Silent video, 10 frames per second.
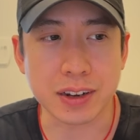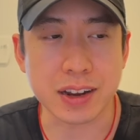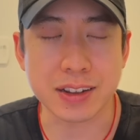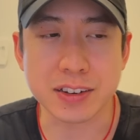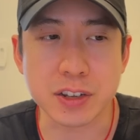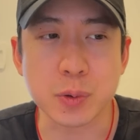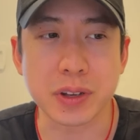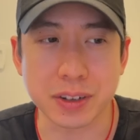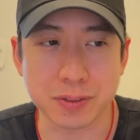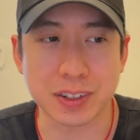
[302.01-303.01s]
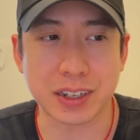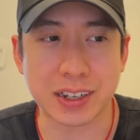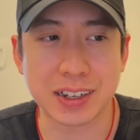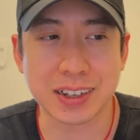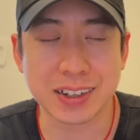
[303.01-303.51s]
and
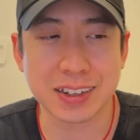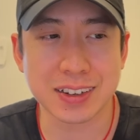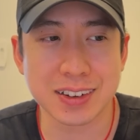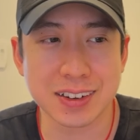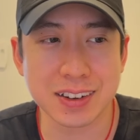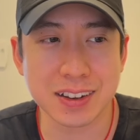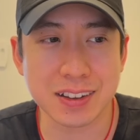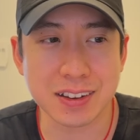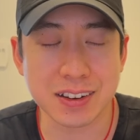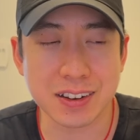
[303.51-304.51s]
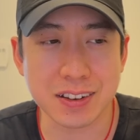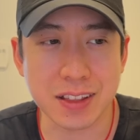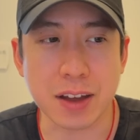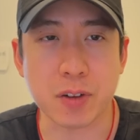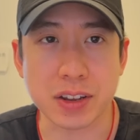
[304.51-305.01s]
intuitively
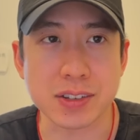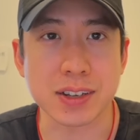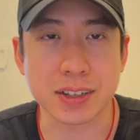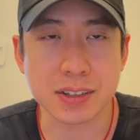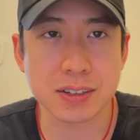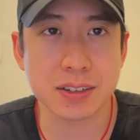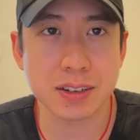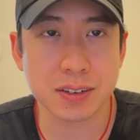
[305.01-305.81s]
that resonates.